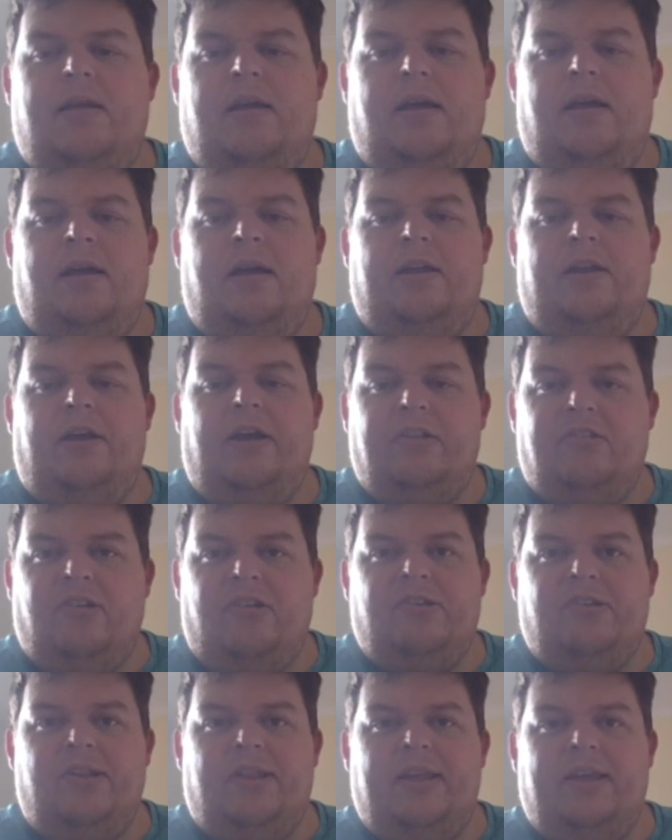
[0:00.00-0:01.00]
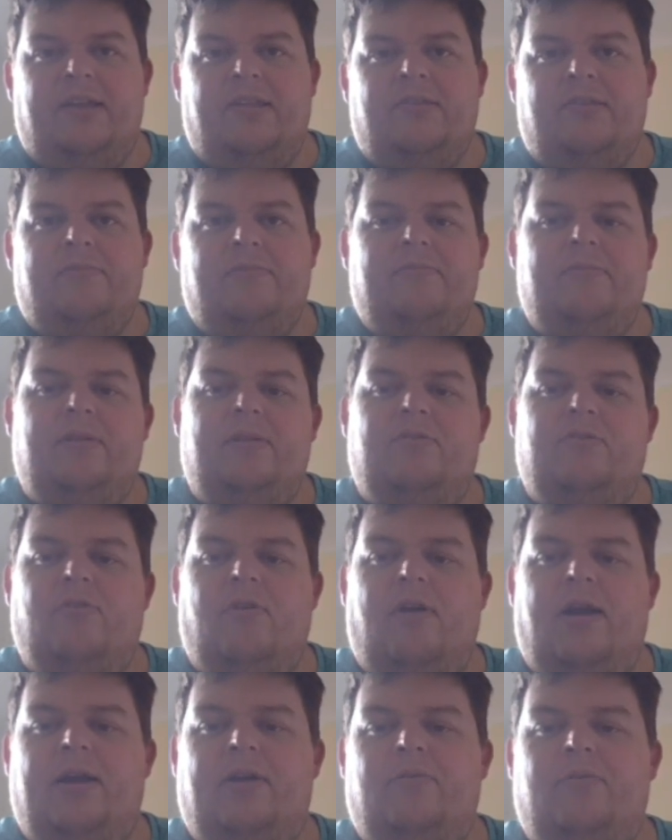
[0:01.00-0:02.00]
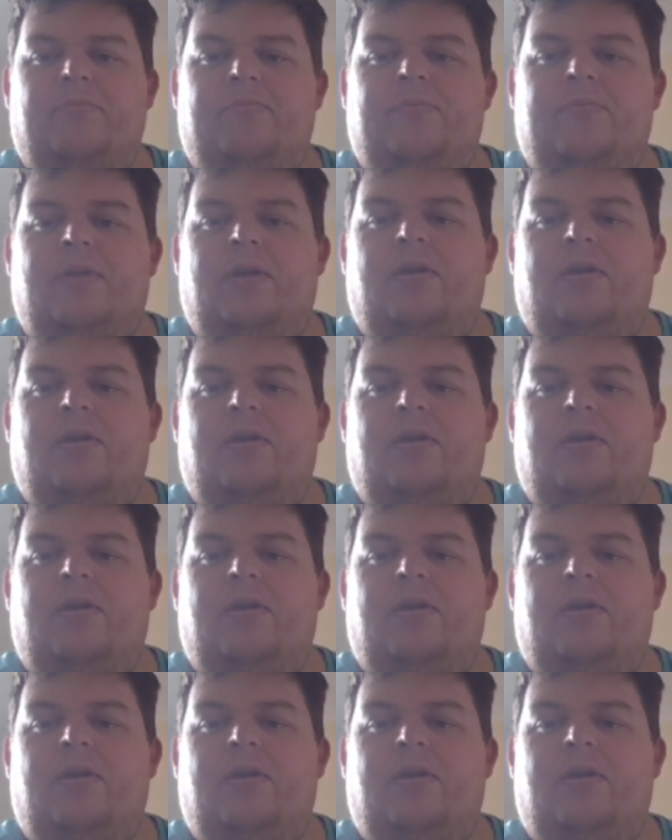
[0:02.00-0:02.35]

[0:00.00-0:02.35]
isosceles triangle